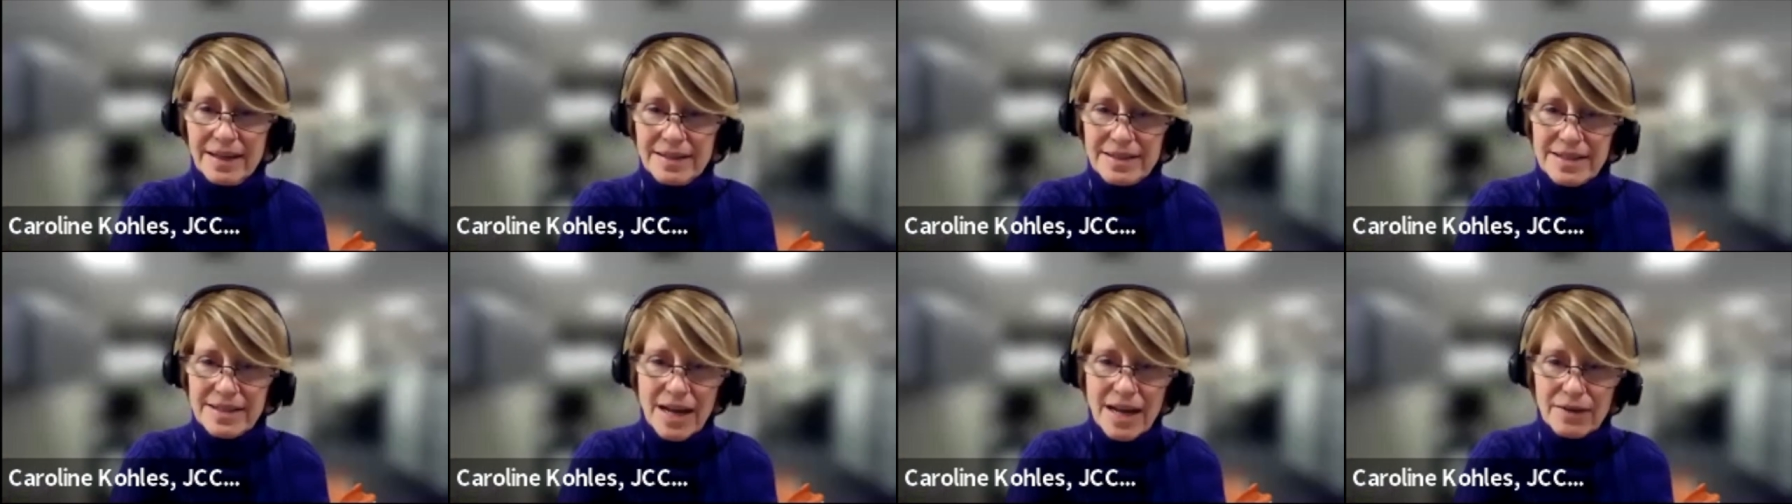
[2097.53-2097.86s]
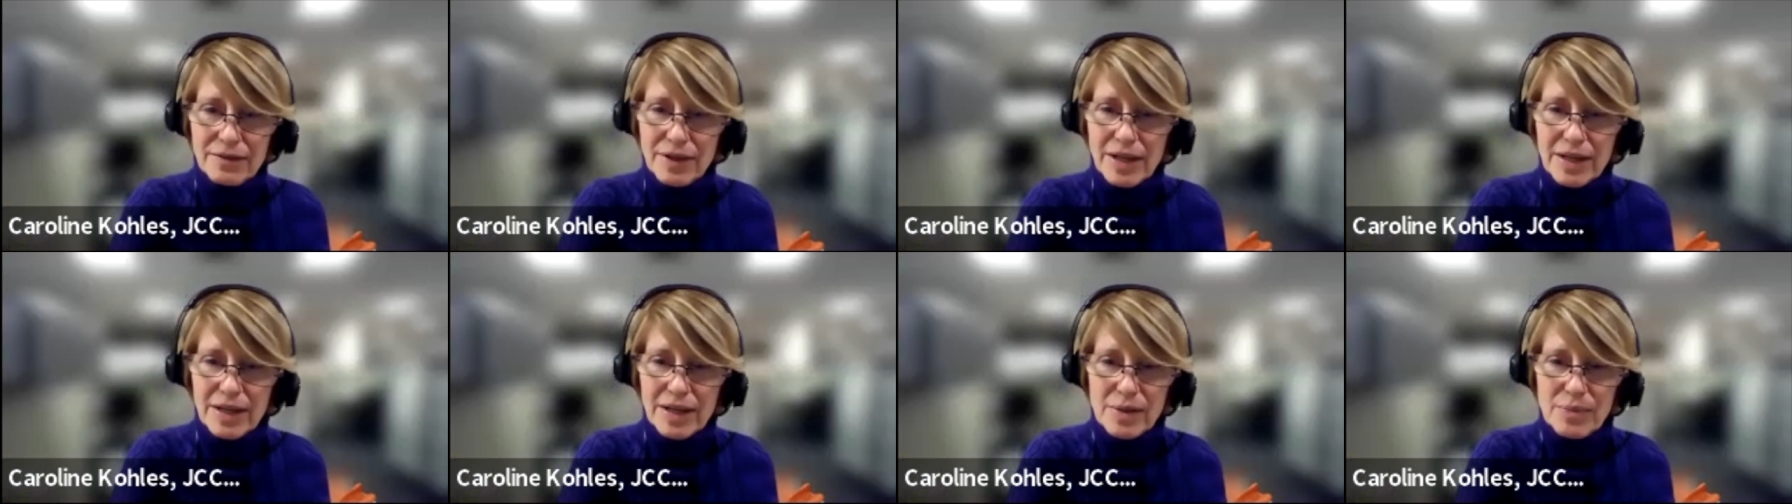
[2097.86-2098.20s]
it's kind of
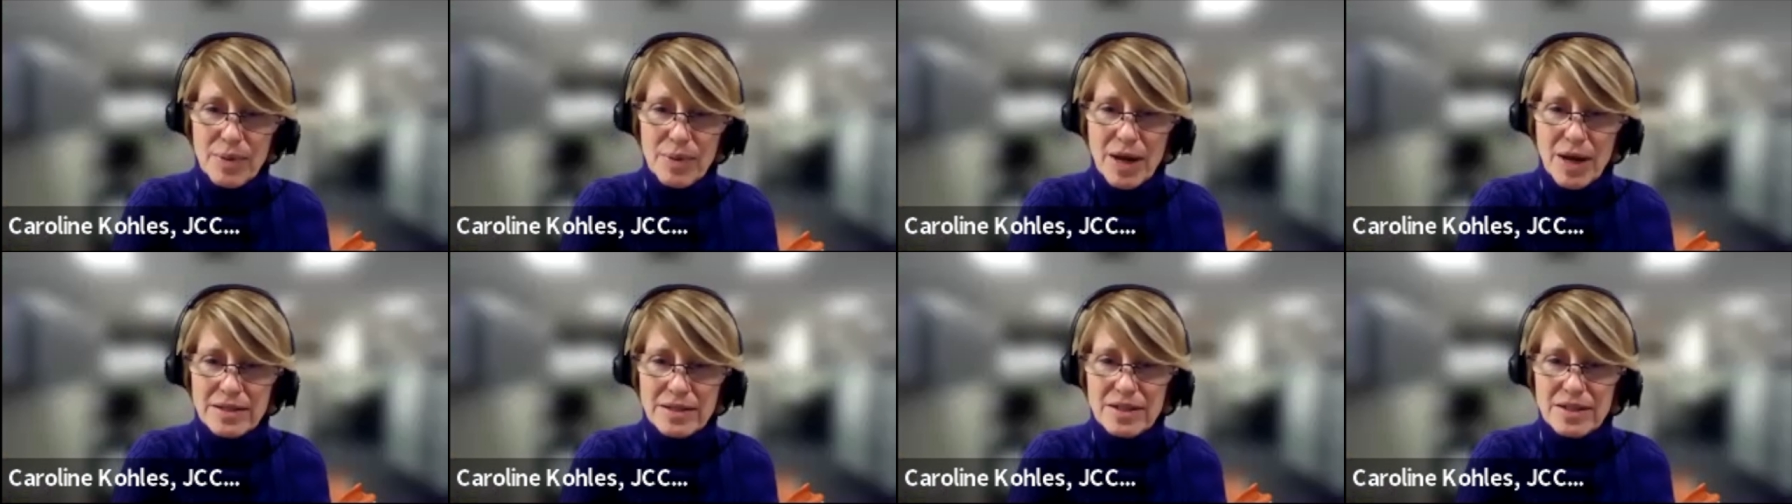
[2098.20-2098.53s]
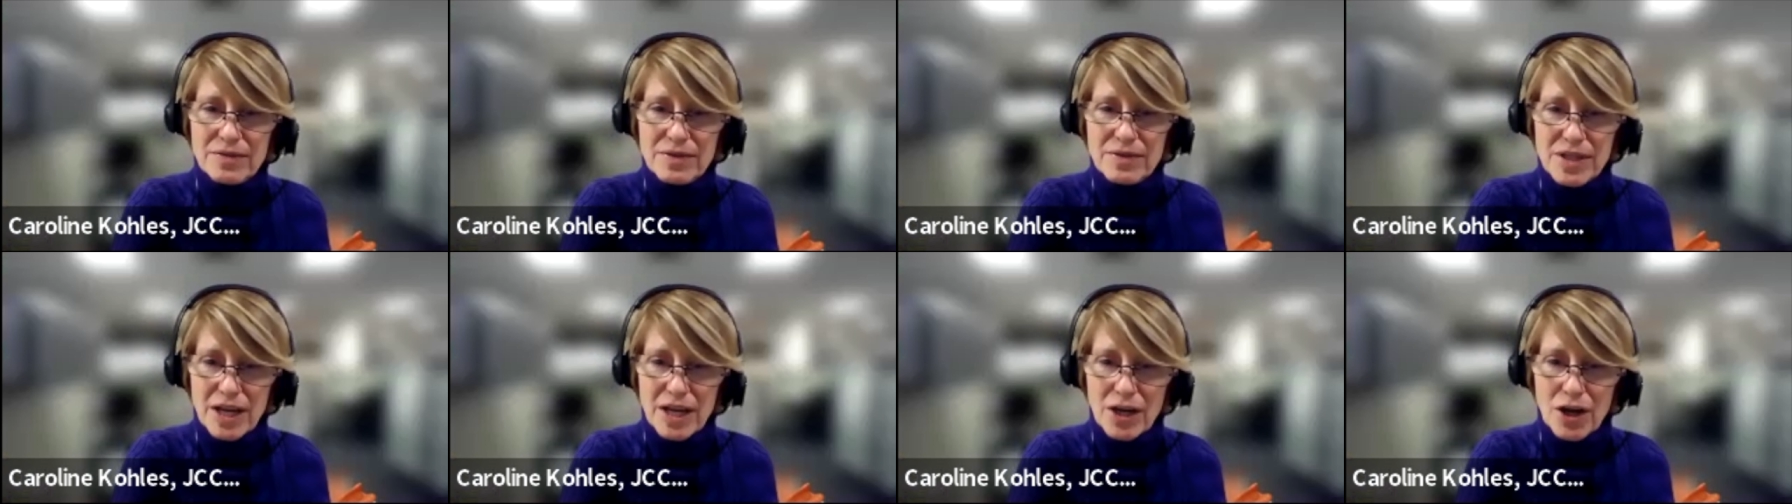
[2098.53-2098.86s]
like the
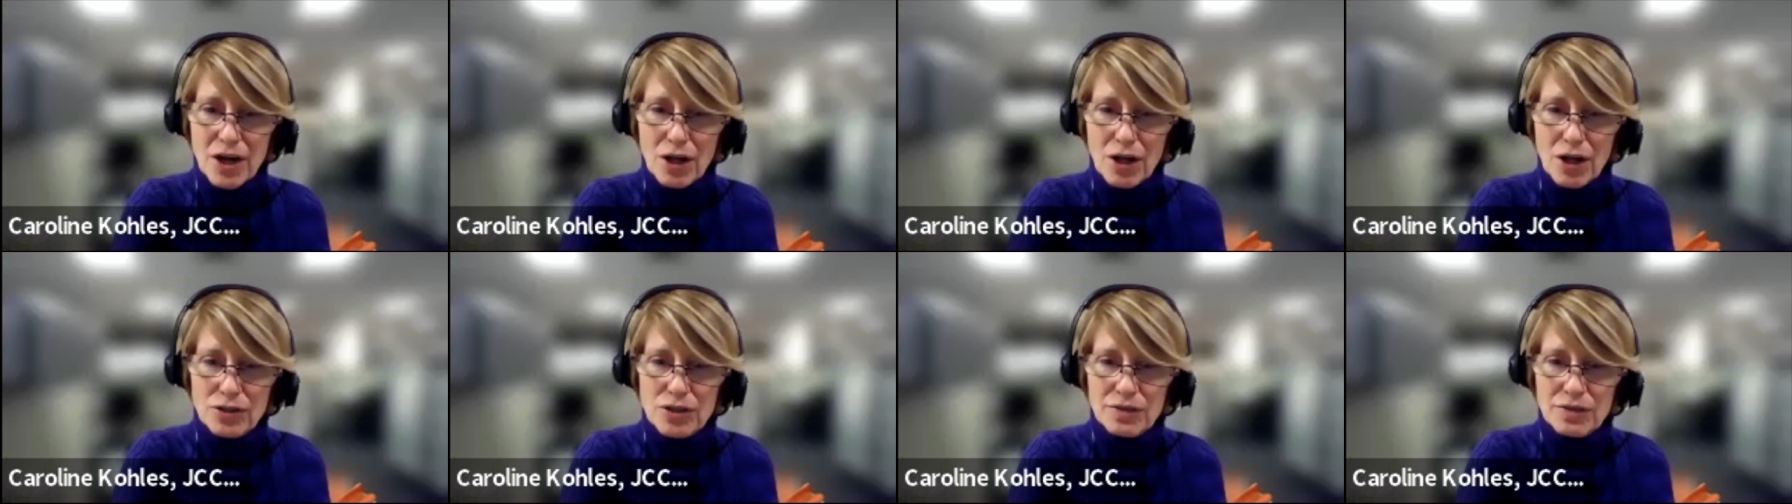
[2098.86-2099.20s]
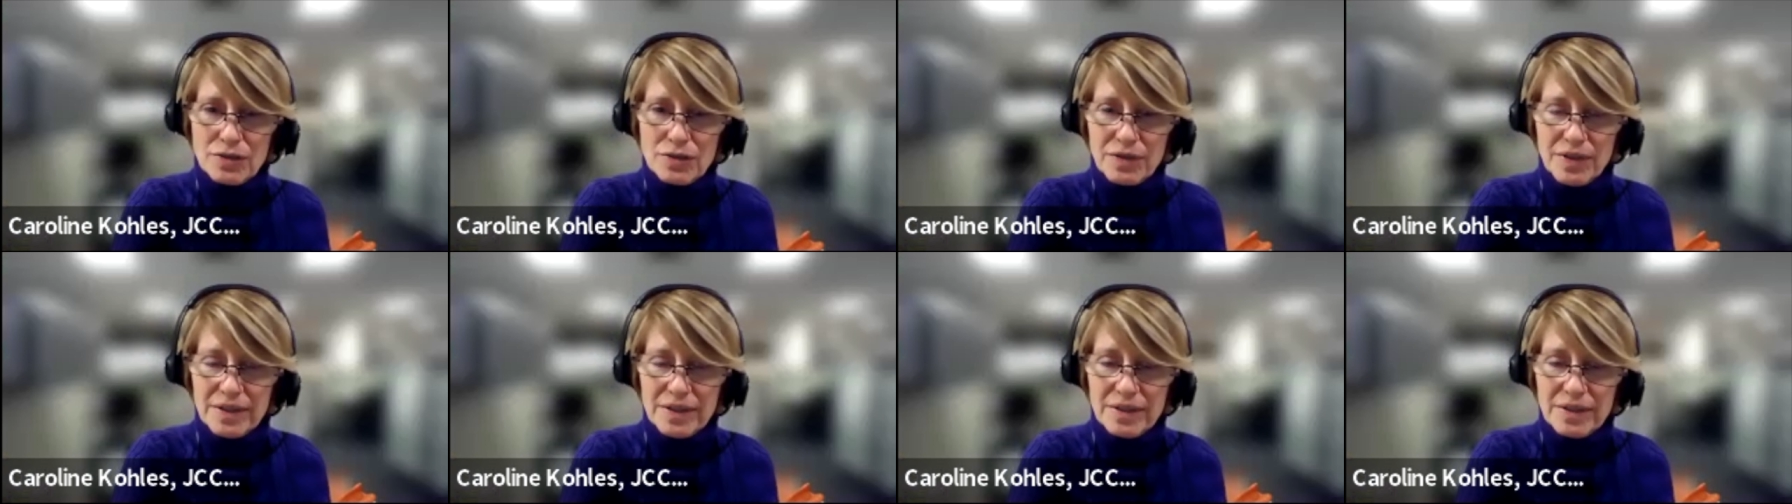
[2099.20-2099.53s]
positive
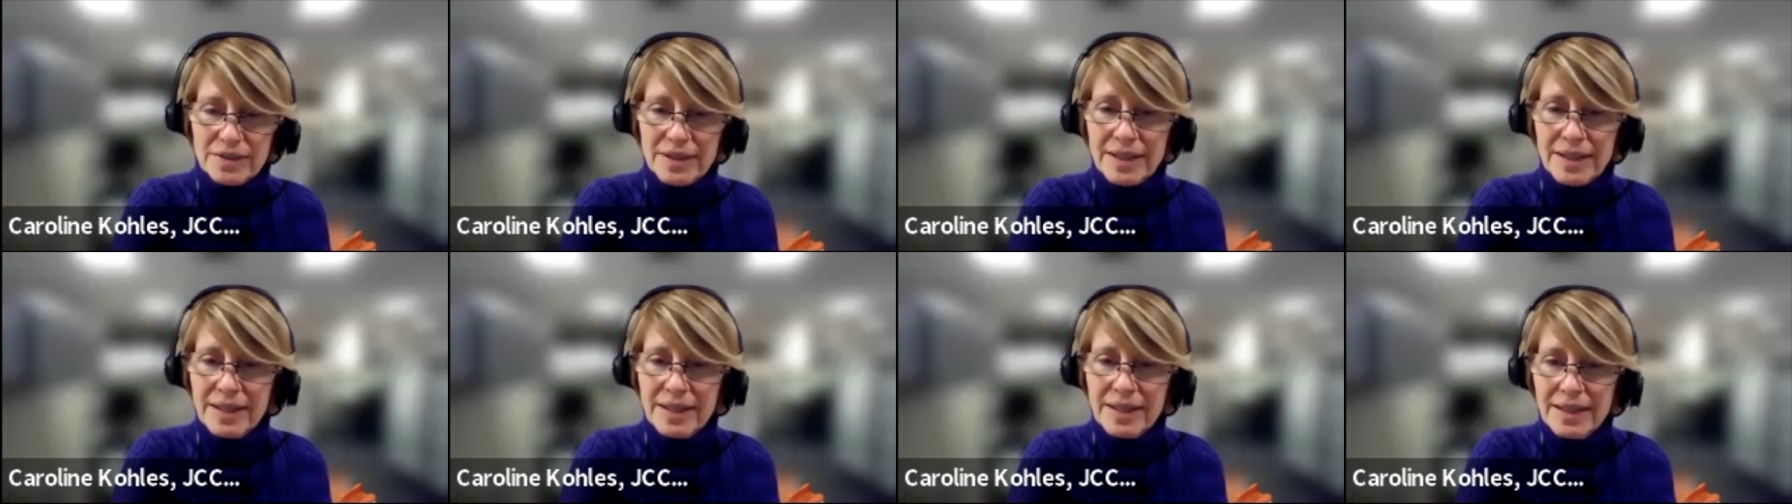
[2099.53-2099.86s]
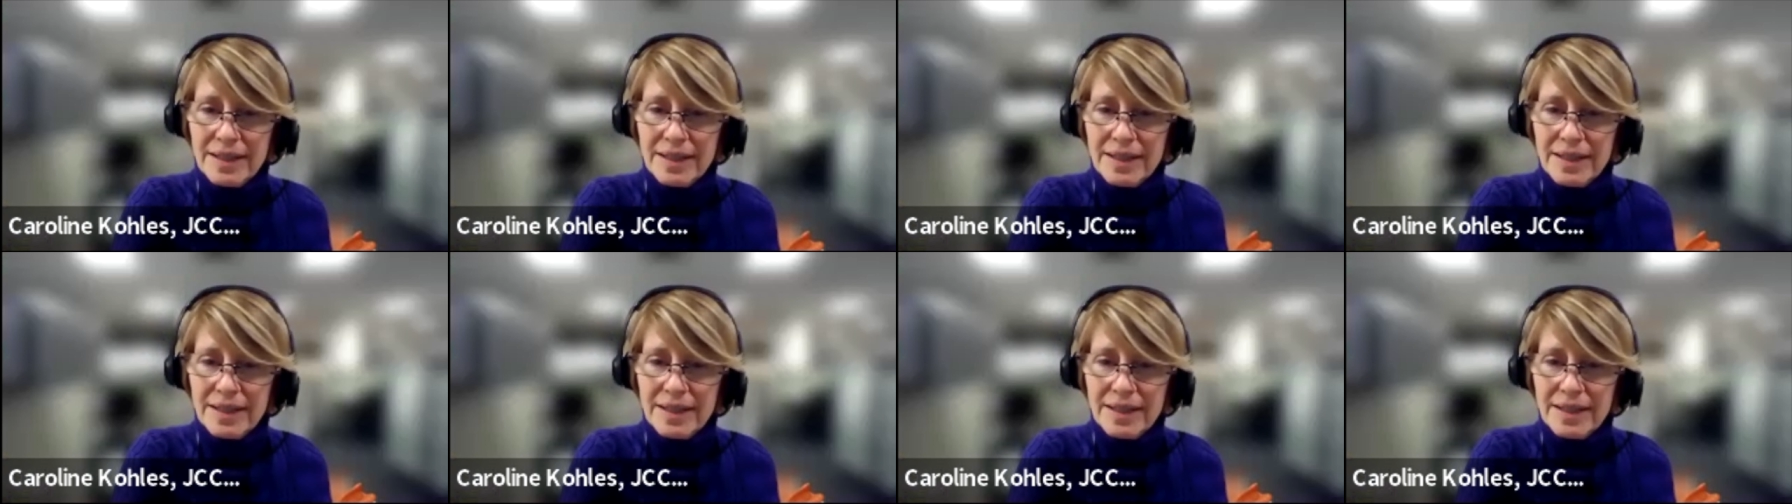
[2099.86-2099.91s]
psychology field.